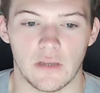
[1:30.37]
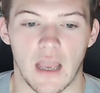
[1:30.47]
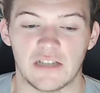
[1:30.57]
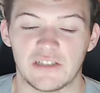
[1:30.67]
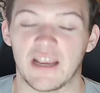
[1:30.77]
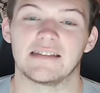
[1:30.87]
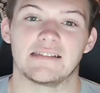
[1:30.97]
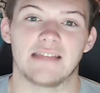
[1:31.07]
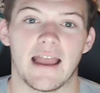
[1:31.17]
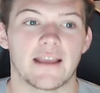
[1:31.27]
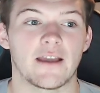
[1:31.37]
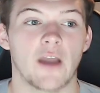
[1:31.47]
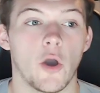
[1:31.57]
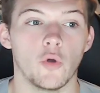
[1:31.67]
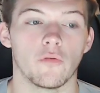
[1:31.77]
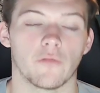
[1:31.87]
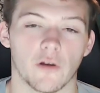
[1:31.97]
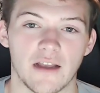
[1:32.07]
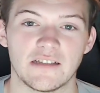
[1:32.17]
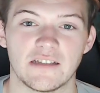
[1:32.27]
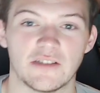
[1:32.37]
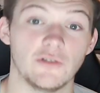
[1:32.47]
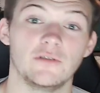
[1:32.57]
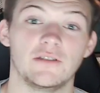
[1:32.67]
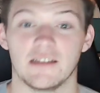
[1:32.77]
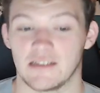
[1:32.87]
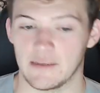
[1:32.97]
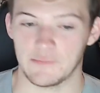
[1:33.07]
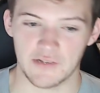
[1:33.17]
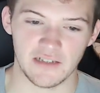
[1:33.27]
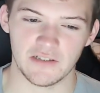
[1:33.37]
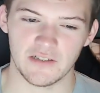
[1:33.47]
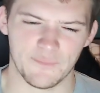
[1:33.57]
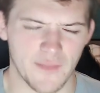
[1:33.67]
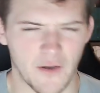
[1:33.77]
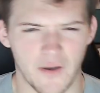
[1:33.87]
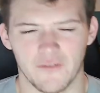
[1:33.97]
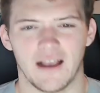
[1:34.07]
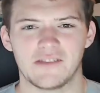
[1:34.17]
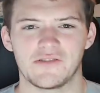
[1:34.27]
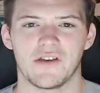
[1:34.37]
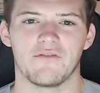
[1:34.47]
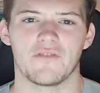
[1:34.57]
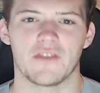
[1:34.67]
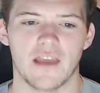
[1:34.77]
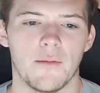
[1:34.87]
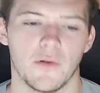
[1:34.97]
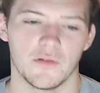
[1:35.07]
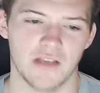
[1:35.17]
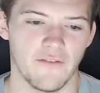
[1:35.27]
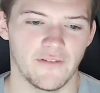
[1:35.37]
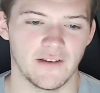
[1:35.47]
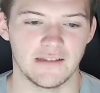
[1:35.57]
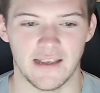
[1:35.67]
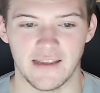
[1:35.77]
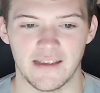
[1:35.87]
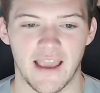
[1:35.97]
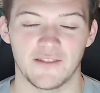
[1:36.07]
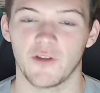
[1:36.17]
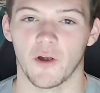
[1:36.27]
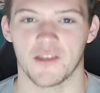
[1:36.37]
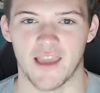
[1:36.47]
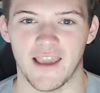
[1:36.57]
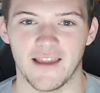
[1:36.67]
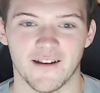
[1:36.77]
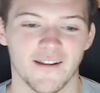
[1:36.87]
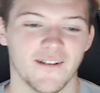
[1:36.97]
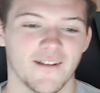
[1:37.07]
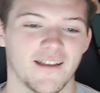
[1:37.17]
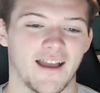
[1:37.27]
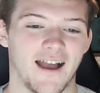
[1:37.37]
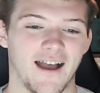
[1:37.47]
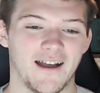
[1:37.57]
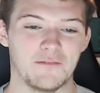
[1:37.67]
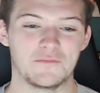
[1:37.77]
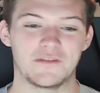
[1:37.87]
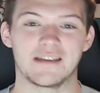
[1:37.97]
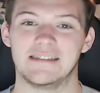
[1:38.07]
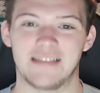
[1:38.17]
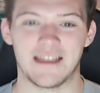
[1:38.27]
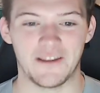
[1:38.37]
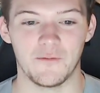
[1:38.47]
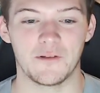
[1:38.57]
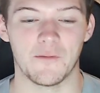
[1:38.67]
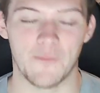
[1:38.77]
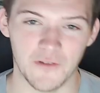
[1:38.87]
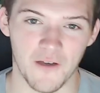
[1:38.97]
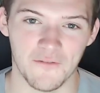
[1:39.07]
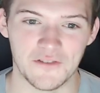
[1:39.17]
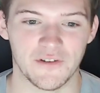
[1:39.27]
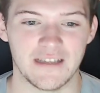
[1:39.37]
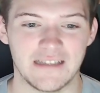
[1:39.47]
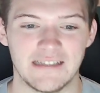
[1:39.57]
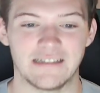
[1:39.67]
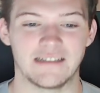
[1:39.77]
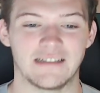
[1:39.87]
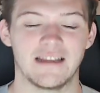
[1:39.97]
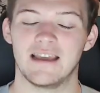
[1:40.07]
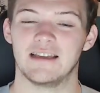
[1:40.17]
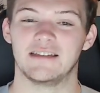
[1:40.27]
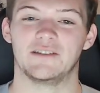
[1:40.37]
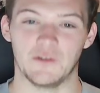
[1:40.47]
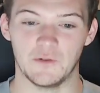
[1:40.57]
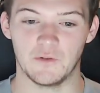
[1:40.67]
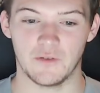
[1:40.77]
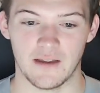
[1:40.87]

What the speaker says: a chance that Kohou regresses due to the scheme change. However, I still have the utmost confidence in Darth Kader to continue to build off his rookie season, to